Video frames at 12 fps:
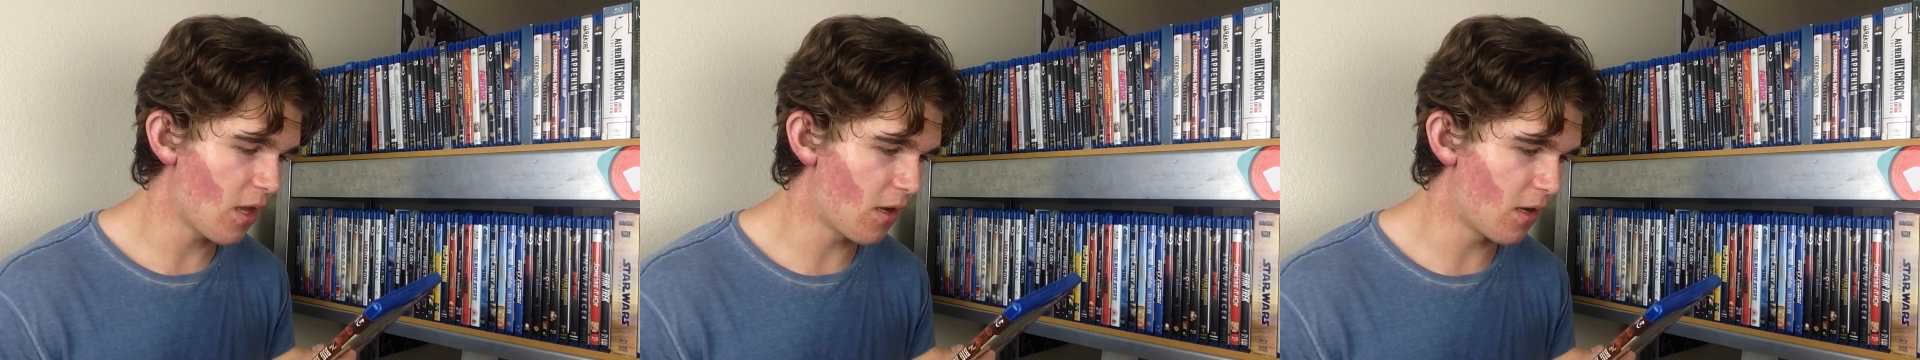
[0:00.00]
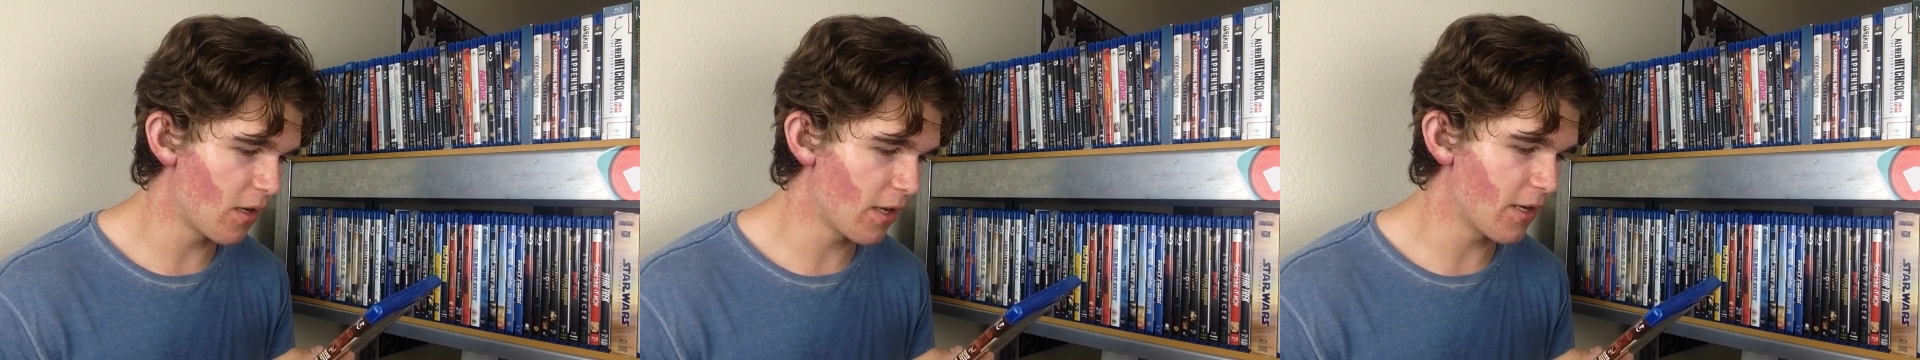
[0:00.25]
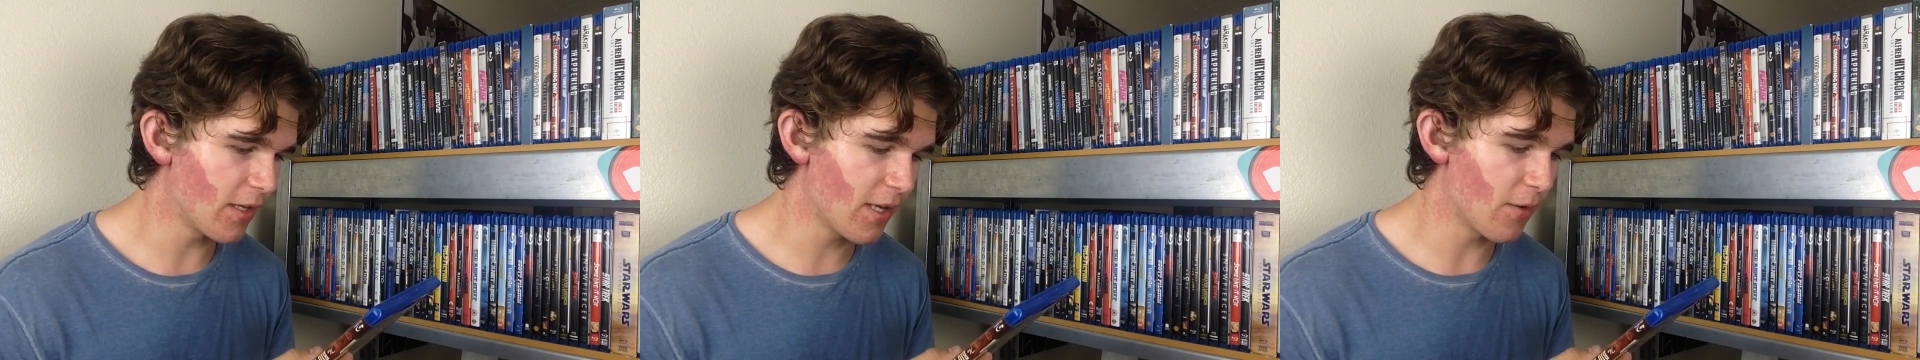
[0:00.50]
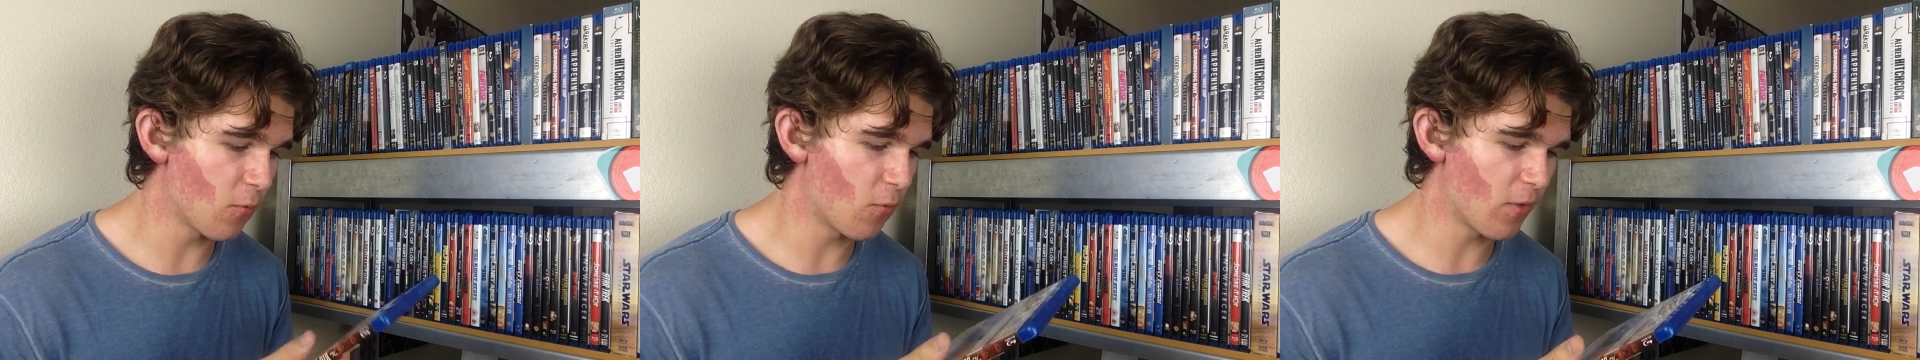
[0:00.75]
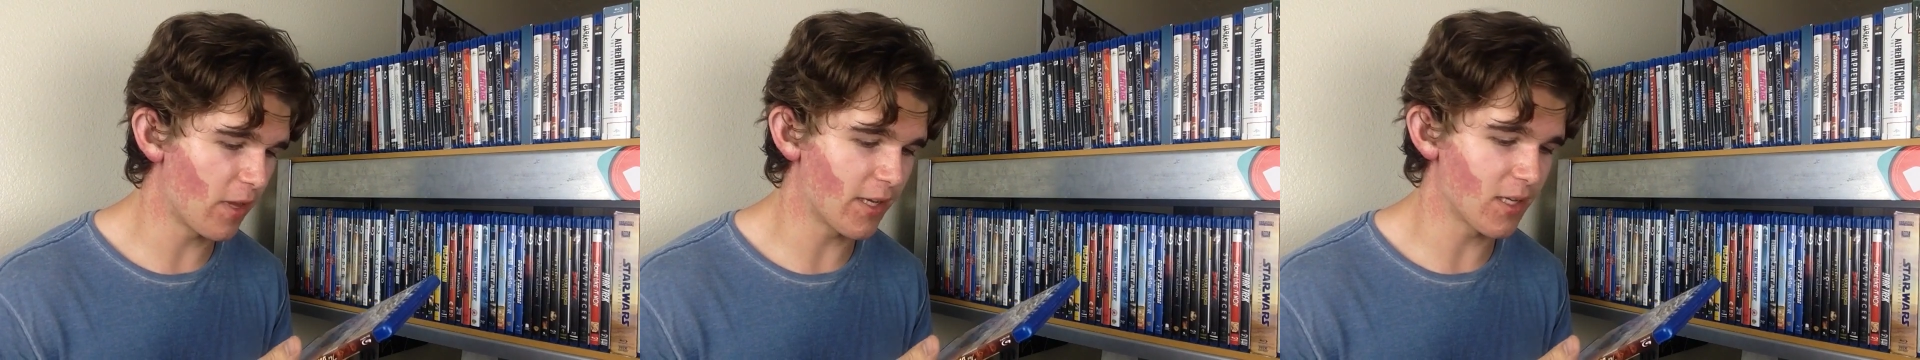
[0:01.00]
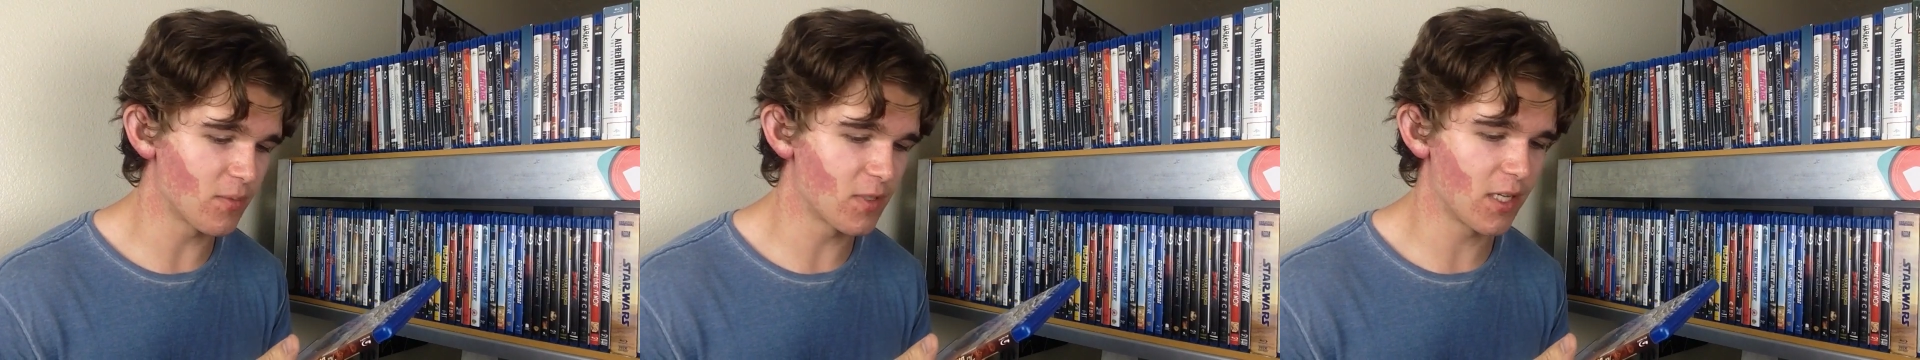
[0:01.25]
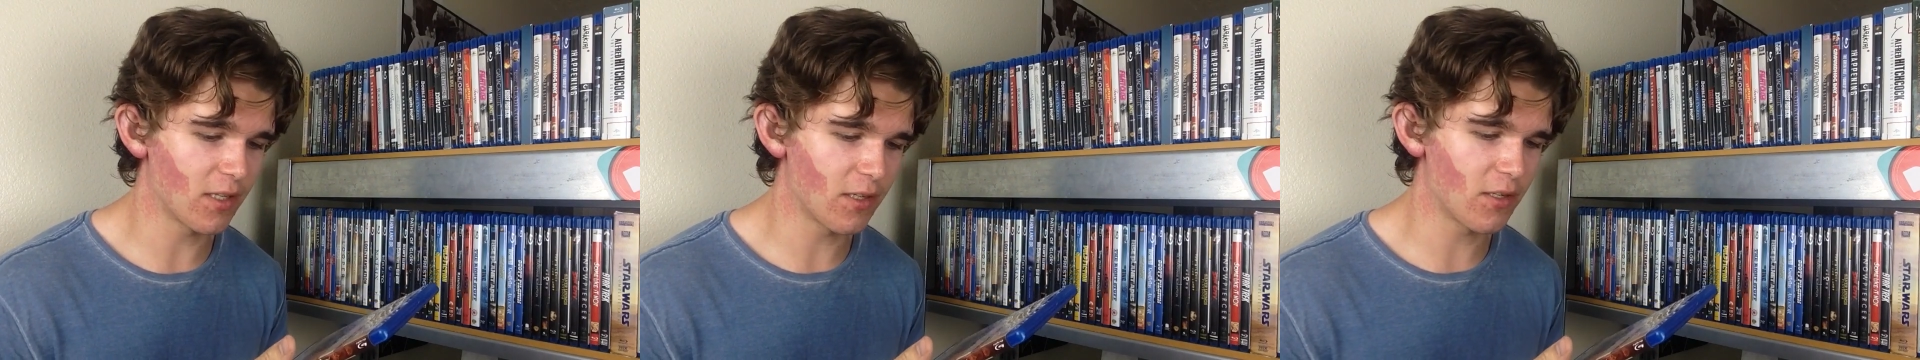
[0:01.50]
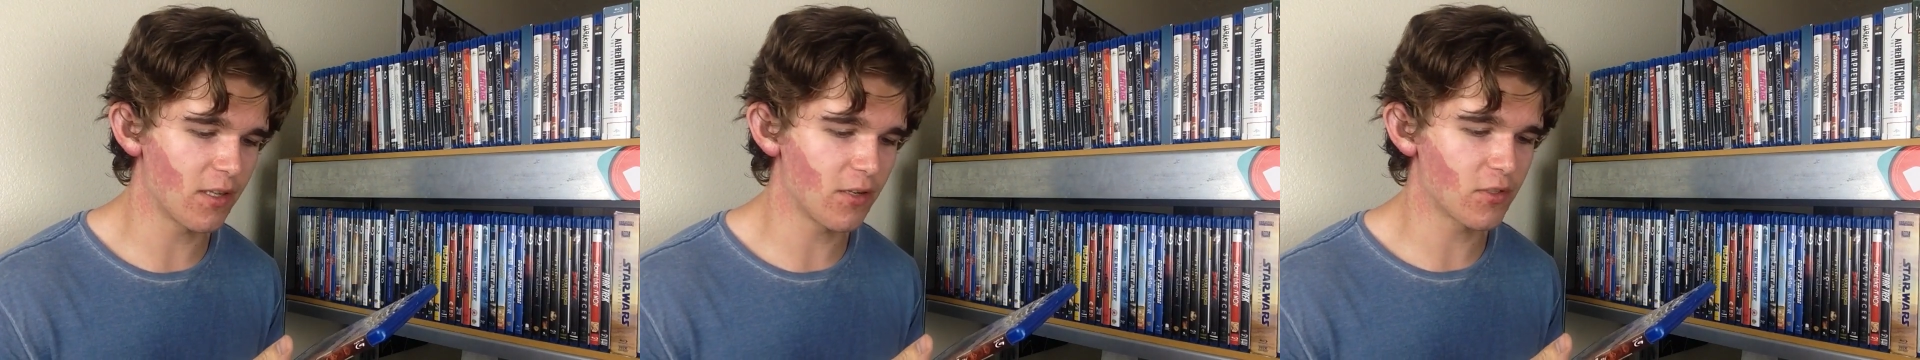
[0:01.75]
And again, like I'm saying,
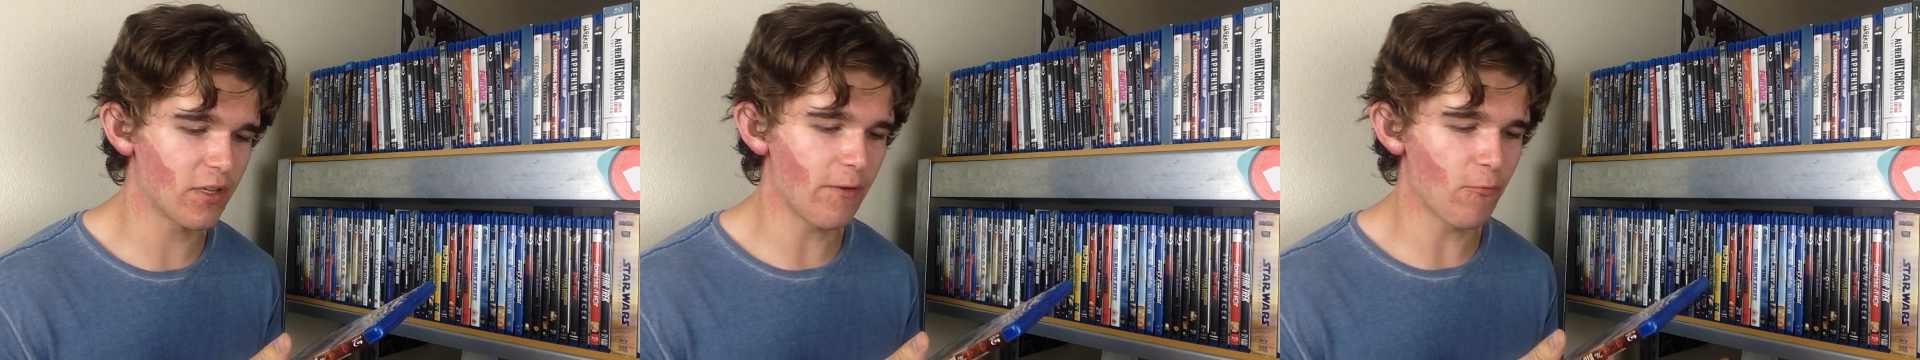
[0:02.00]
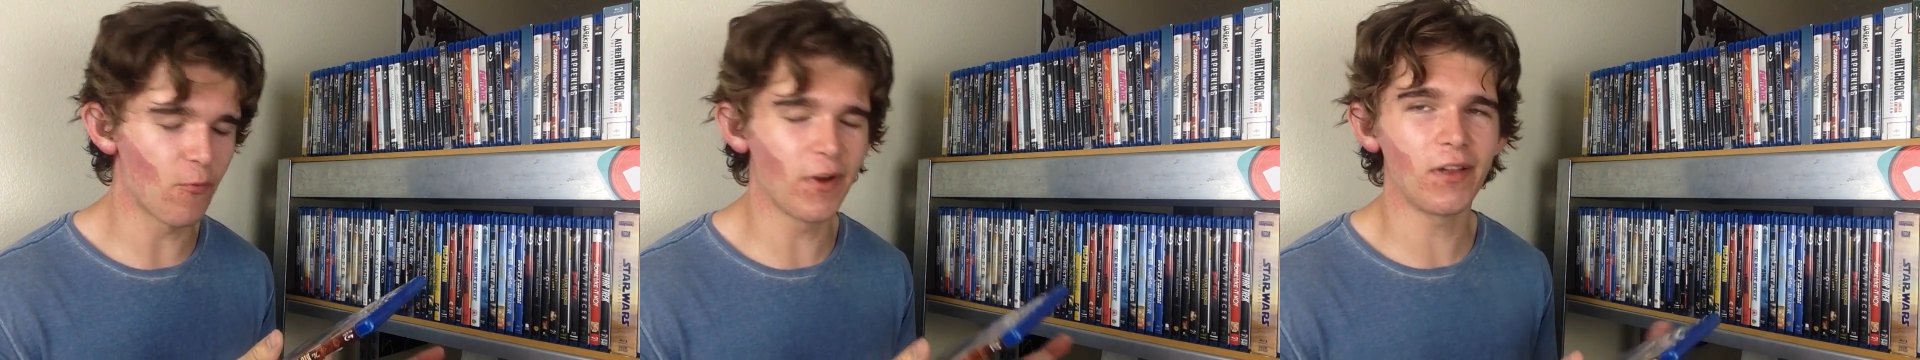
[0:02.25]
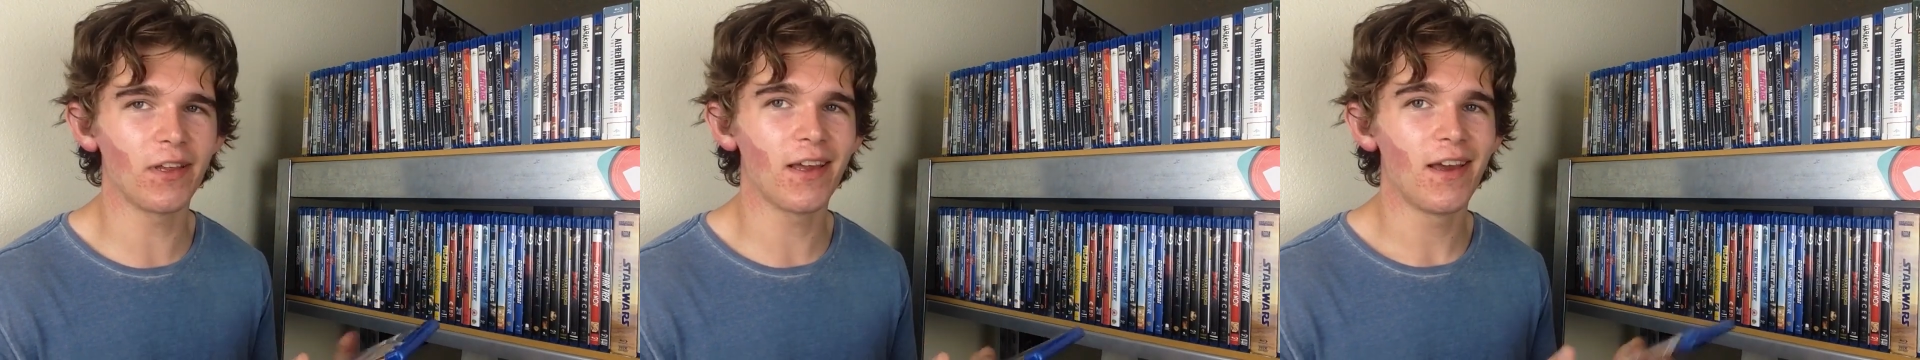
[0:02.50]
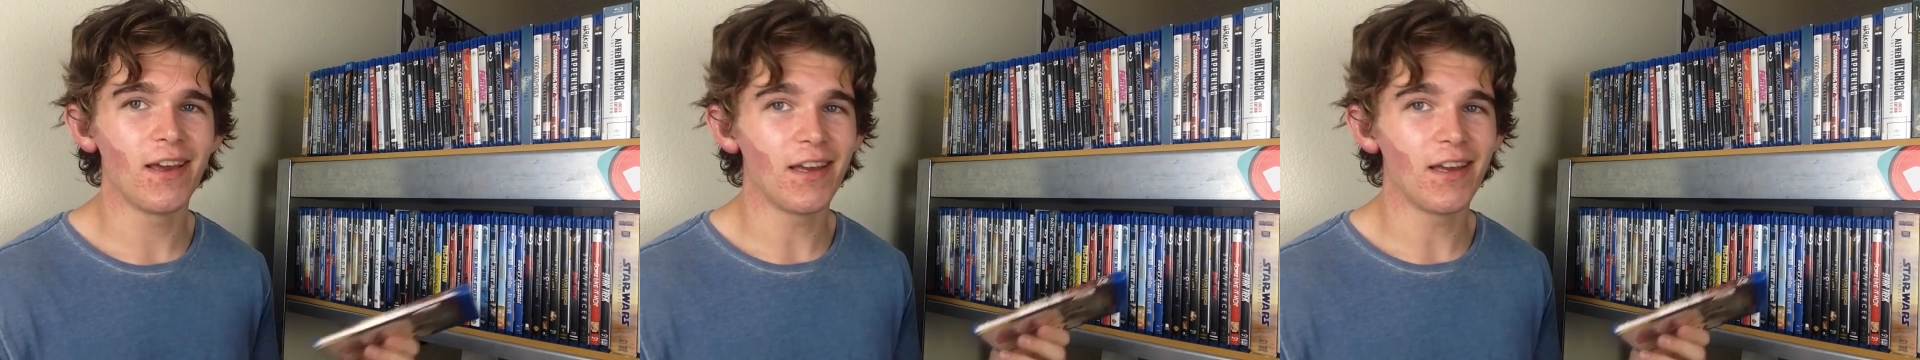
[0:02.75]
there's a really